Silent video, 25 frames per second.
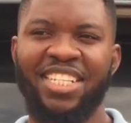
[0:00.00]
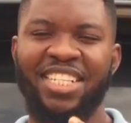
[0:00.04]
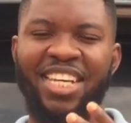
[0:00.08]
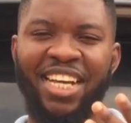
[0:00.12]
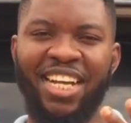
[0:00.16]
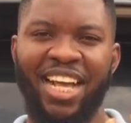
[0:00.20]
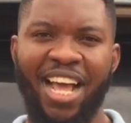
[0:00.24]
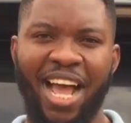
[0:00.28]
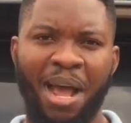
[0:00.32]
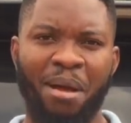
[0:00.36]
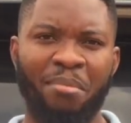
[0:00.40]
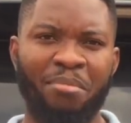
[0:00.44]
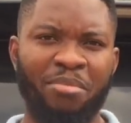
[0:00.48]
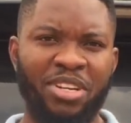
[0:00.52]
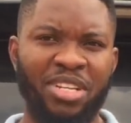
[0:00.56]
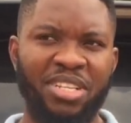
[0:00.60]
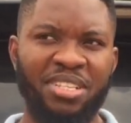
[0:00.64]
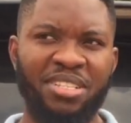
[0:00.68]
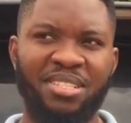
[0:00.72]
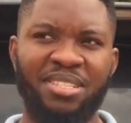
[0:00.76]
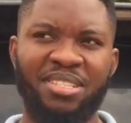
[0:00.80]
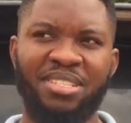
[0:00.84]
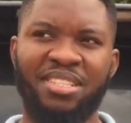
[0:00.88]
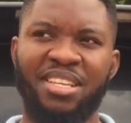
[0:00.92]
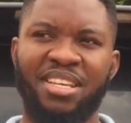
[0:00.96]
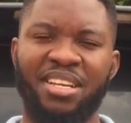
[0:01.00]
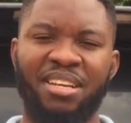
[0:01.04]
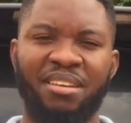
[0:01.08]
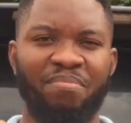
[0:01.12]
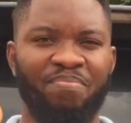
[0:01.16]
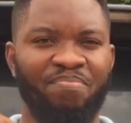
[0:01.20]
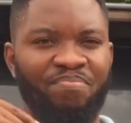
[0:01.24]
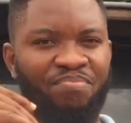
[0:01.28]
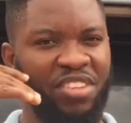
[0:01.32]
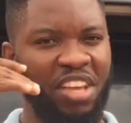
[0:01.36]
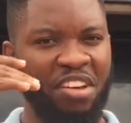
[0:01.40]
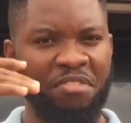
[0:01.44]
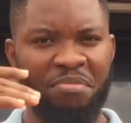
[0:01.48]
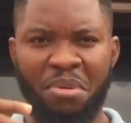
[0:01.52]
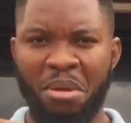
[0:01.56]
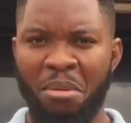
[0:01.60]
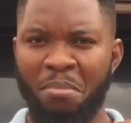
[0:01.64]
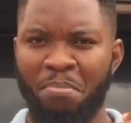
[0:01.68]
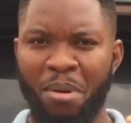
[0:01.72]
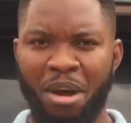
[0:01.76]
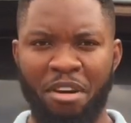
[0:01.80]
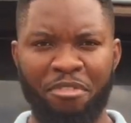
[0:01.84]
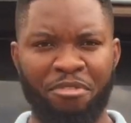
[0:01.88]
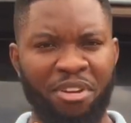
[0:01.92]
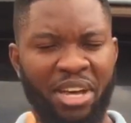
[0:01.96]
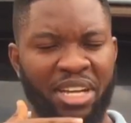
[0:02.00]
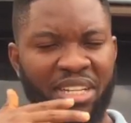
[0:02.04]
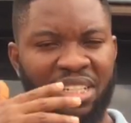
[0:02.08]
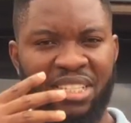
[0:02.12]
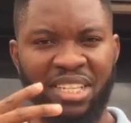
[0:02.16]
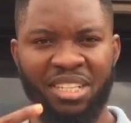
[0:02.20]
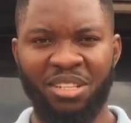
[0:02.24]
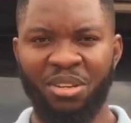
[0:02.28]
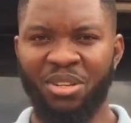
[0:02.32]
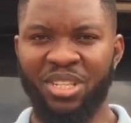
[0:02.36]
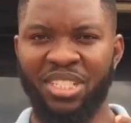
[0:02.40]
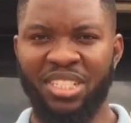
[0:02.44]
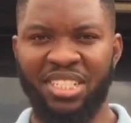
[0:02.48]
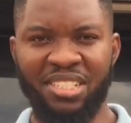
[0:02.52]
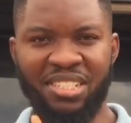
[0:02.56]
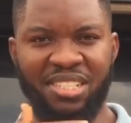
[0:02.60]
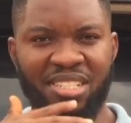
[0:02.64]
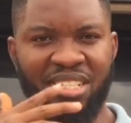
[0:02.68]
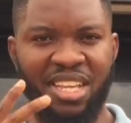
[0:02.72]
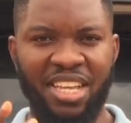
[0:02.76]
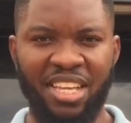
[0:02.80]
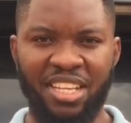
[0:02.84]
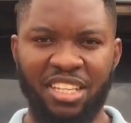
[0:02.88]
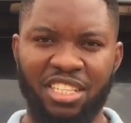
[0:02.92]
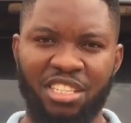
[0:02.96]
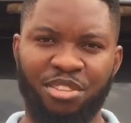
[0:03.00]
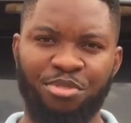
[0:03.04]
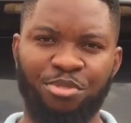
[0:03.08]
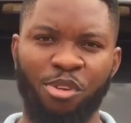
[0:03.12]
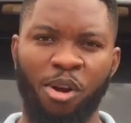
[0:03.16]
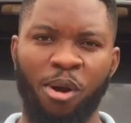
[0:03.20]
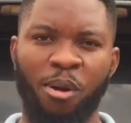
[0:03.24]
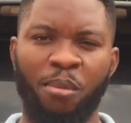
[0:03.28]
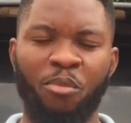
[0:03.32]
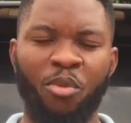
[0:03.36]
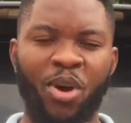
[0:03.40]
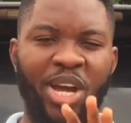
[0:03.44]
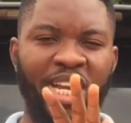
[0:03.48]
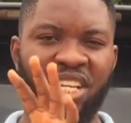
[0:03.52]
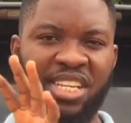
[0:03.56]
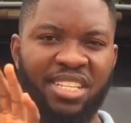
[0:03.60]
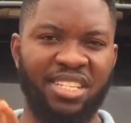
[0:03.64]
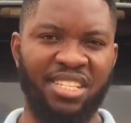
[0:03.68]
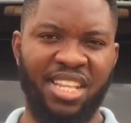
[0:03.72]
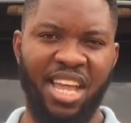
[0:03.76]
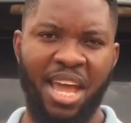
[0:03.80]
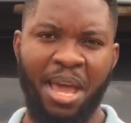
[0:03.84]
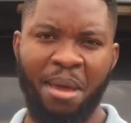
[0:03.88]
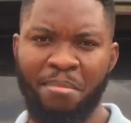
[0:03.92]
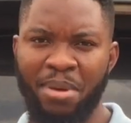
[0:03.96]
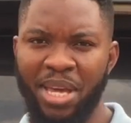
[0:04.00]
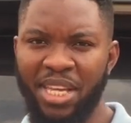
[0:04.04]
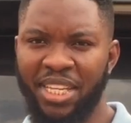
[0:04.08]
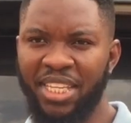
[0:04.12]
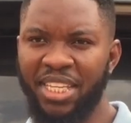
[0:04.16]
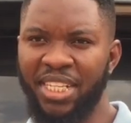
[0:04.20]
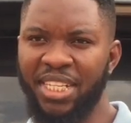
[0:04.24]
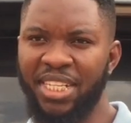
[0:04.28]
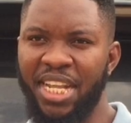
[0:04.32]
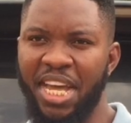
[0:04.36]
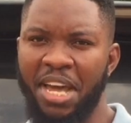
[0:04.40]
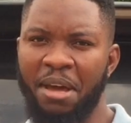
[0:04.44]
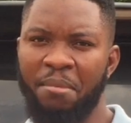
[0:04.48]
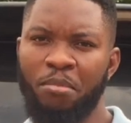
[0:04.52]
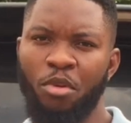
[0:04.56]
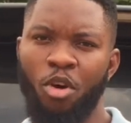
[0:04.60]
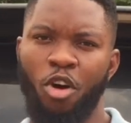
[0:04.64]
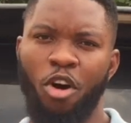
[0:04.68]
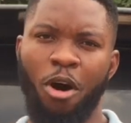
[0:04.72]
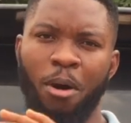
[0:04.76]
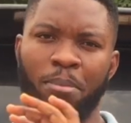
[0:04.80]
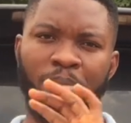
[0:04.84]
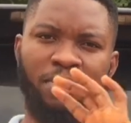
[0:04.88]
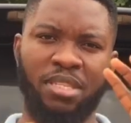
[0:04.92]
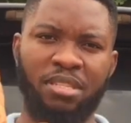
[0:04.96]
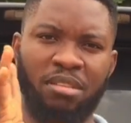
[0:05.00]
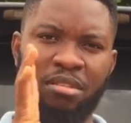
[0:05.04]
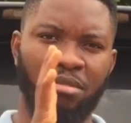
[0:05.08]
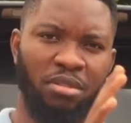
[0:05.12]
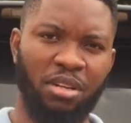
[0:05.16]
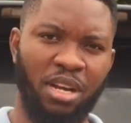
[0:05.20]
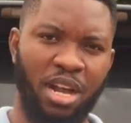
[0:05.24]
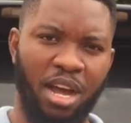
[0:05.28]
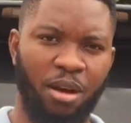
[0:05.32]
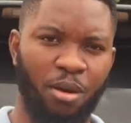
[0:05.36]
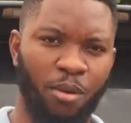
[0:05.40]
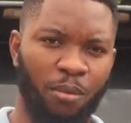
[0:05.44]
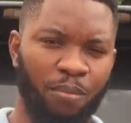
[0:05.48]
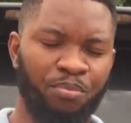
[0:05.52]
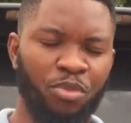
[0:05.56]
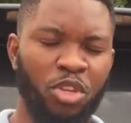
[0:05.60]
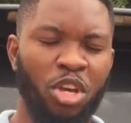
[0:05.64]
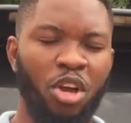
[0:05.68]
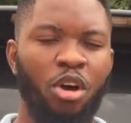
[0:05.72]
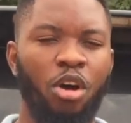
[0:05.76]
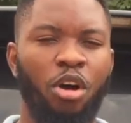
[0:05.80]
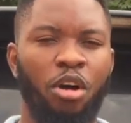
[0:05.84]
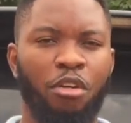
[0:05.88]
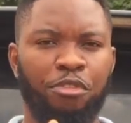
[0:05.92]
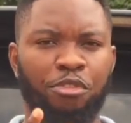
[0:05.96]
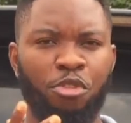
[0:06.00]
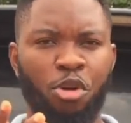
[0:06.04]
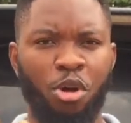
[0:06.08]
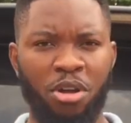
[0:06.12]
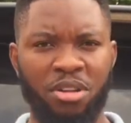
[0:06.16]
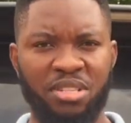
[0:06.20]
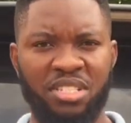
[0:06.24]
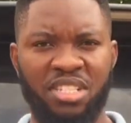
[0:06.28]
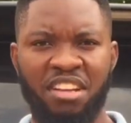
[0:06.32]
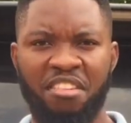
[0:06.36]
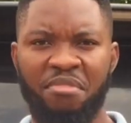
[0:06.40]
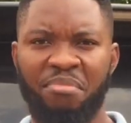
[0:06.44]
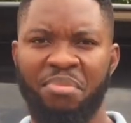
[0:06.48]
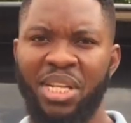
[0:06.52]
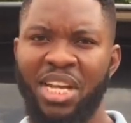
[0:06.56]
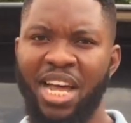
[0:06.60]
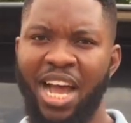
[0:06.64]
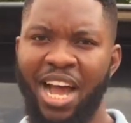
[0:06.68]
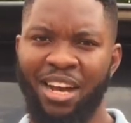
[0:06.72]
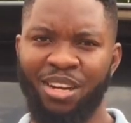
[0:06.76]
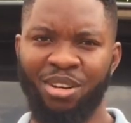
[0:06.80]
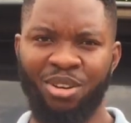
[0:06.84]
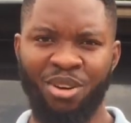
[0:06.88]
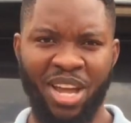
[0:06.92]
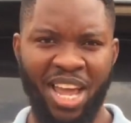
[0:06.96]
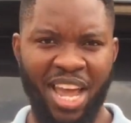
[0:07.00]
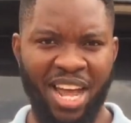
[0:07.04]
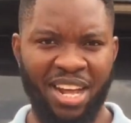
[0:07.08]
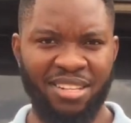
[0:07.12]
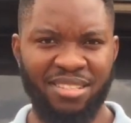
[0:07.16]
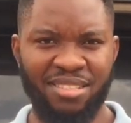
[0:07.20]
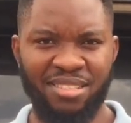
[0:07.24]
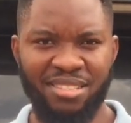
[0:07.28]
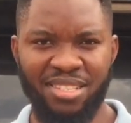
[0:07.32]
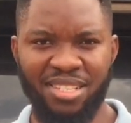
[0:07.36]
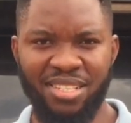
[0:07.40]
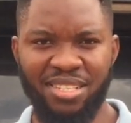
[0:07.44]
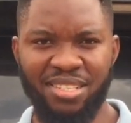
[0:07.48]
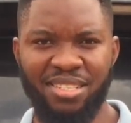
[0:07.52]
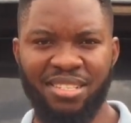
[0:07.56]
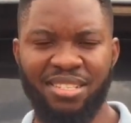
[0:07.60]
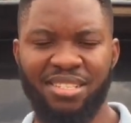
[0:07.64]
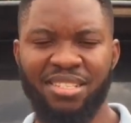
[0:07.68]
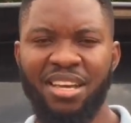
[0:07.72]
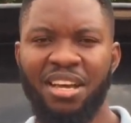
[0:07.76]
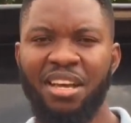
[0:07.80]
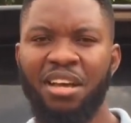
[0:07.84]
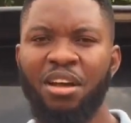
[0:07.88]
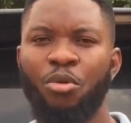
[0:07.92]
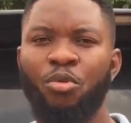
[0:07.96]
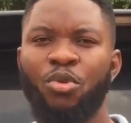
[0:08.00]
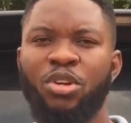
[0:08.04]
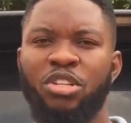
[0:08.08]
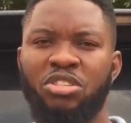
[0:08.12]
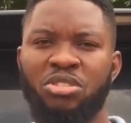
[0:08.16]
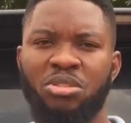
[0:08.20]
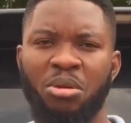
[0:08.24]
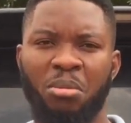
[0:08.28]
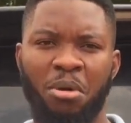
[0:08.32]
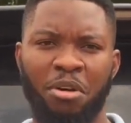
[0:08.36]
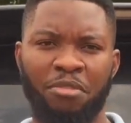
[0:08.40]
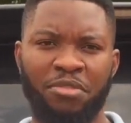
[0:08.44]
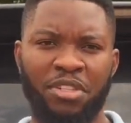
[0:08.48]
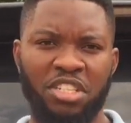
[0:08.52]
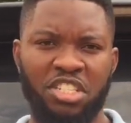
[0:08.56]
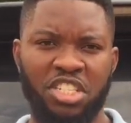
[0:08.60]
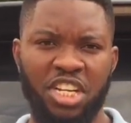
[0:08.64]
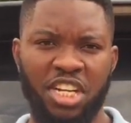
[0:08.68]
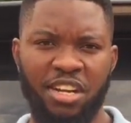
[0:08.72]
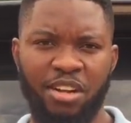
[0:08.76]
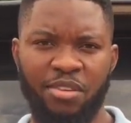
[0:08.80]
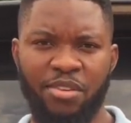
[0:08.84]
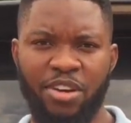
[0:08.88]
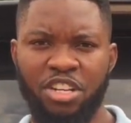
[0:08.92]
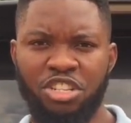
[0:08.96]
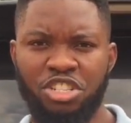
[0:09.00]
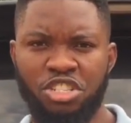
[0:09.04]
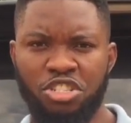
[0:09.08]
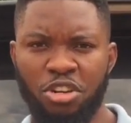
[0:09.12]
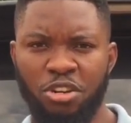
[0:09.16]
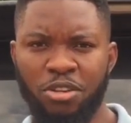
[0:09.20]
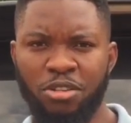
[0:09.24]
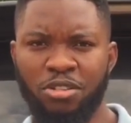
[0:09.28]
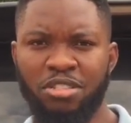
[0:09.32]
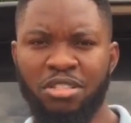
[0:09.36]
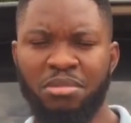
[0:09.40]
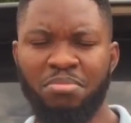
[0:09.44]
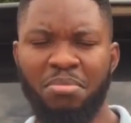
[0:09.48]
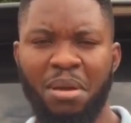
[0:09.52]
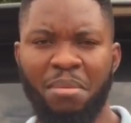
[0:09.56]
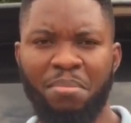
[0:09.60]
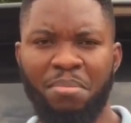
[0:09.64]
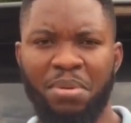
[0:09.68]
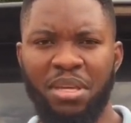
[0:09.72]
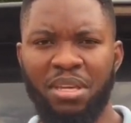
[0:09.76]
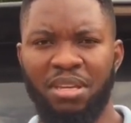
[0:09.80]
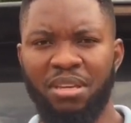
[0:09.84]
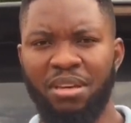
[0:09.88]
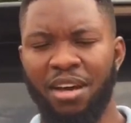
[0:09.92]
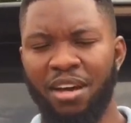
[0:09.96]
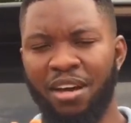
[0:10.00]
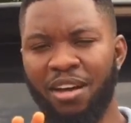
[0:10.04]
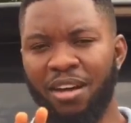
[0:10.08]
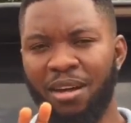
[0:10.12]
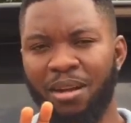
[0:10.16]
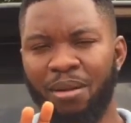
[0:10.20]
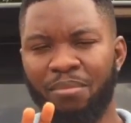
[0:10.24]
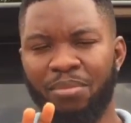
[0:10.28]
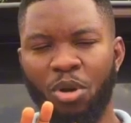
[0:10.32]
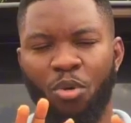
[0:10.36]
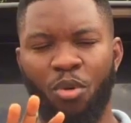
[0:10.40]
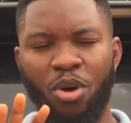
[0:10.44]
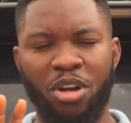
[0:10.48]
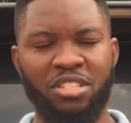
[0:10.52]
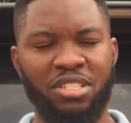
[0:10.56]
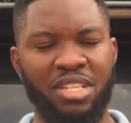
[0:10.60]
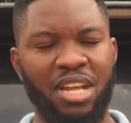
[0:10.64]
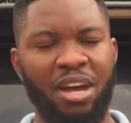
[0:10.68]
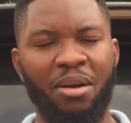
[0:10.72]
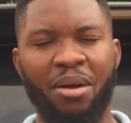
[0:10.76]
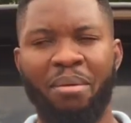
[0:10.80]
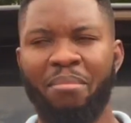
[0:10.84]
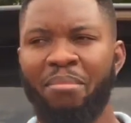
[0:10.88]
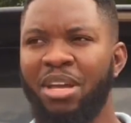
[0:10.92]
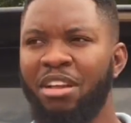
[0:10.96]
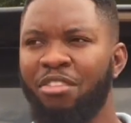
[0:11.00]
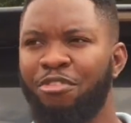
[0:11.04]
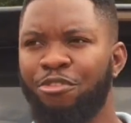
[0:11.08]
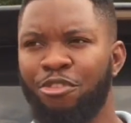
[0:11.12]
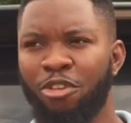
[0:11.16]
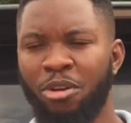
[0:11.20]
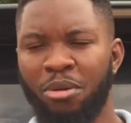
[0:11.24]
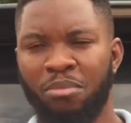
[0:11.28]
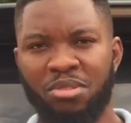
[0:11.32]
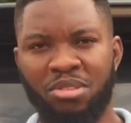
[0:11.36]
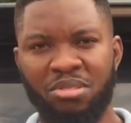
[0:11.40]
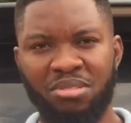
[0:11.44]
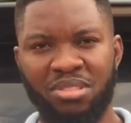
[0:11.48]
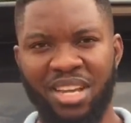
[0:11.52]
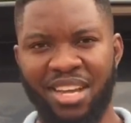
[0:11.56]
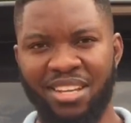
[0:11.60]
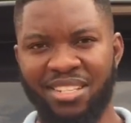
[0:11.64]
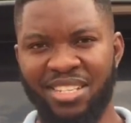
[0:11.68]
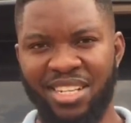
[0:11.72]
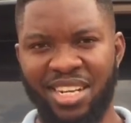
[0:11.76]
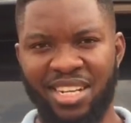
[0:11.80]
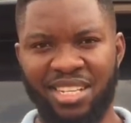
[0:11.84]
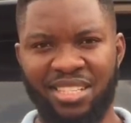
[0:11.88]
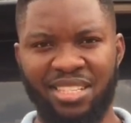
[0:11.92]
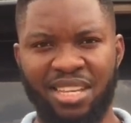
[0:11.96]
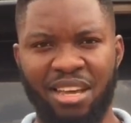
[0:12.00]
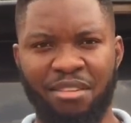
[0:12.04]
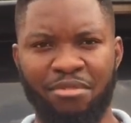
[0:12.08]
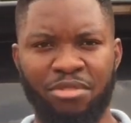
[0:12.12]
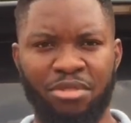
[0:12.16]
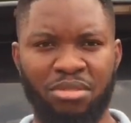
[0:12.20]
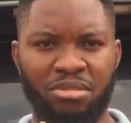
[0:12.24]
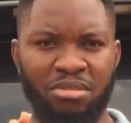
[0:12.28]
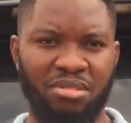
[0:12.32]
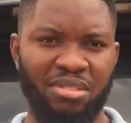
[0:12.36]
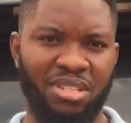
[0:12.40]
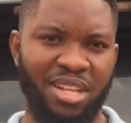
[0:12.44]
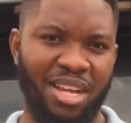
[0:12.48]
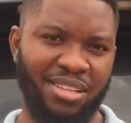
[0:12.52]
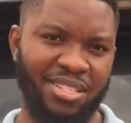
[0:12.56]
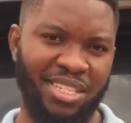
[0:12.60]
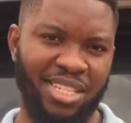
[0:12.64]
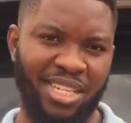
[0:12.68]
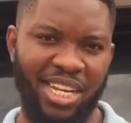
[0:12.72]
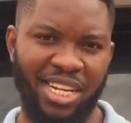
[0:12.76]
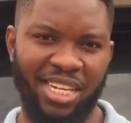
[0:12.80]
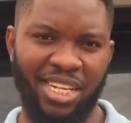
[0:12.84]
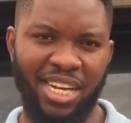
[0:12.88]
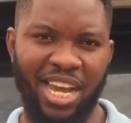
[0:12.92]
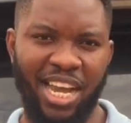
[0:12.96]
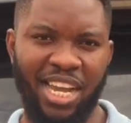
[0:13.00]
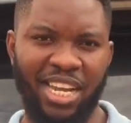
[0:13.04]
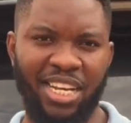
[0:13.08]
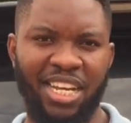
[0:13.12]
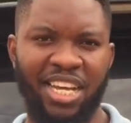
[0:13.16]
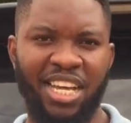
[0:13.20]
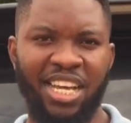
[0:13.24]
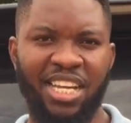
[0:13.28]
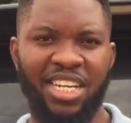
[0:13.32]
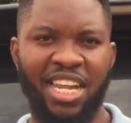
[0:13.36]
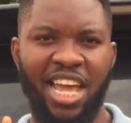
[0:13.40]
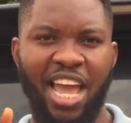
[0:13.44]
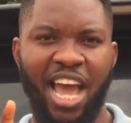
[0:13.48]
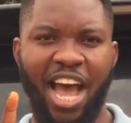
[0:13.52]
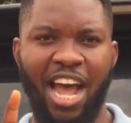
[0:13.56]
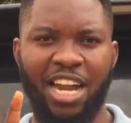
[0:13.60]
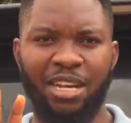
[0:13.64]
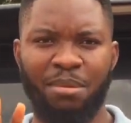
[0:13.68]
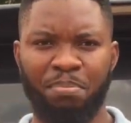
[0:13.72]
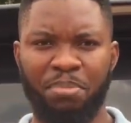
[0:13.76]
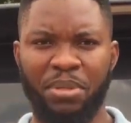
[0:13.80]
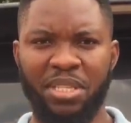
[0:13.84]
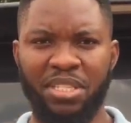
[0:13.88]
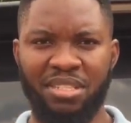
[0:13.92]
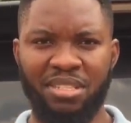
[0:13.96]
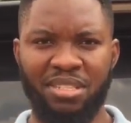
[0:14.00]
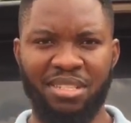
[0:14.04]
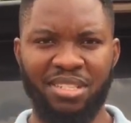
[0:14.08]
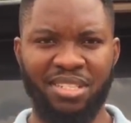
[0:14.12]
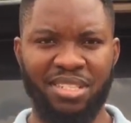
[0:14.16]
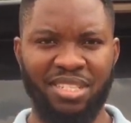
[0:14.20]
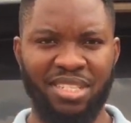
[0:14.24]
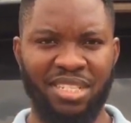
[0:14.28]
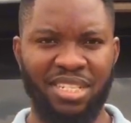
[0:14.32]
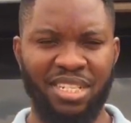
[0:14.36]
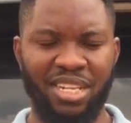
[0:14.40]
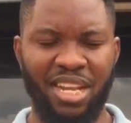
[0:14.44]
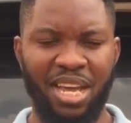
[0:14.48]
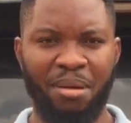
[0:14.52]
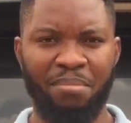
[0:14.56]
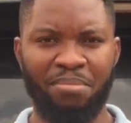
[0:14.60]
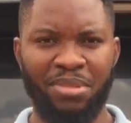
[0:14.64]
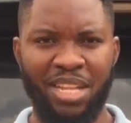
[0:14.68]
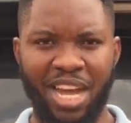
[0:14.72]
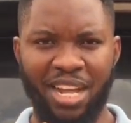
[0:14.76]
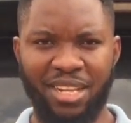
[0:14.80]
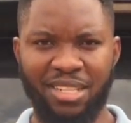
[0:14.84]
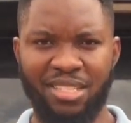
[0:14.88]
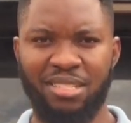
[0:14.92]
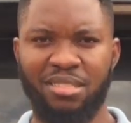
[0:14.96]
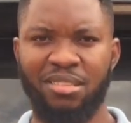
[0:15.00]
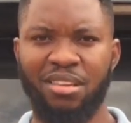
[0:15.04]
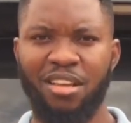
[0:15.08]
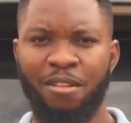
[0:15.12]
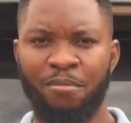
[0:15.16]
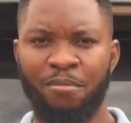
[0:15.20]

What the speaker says: The Camrys, they've been perfecting on these things from when they started making them up till now. Of course, there have been annoyances with some of the generations. Maybe the ones that were made from 2007 to 2009, they had pistons in them that